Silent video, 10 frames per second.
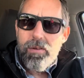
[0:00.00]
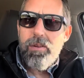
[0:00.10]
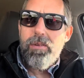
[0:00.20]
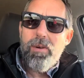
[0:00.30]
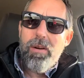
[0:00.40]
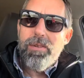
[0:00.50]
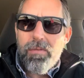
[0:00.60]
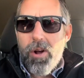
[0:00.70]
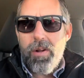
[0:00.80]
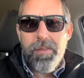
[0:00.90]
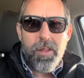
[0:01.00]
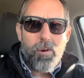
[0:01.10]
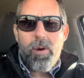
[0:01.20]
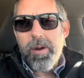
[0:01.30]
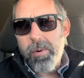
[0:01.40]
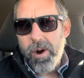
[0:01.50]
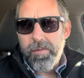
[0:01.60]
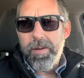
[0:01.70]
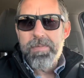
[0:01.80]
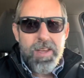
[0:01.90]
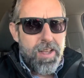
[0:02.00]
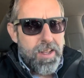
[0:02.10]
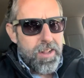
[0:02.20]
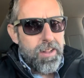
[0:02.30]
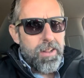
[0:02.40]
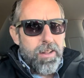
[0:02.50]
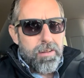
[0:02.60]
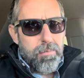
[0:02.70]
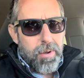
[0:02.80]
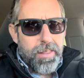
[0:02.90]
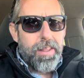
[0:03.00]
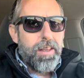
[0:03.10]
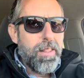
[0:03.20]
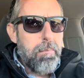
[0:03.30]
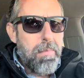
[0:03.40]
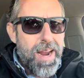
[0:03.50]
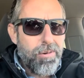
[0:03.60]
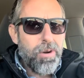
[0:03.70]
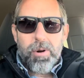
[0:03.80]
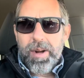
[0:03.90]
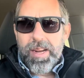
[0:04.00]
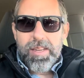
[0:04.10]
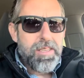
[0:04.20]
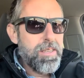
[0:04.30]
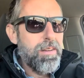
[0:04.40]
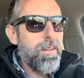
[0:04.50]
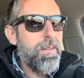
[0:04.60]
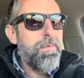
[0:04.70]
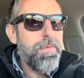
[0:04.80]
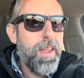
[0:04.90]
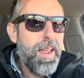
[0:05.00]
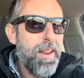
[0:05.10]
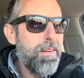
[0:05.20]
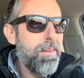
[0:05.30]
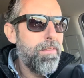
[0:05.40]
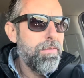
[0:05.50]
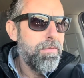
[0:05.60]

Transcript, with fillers: whatever's involved in the growing part of it but the the microgreens and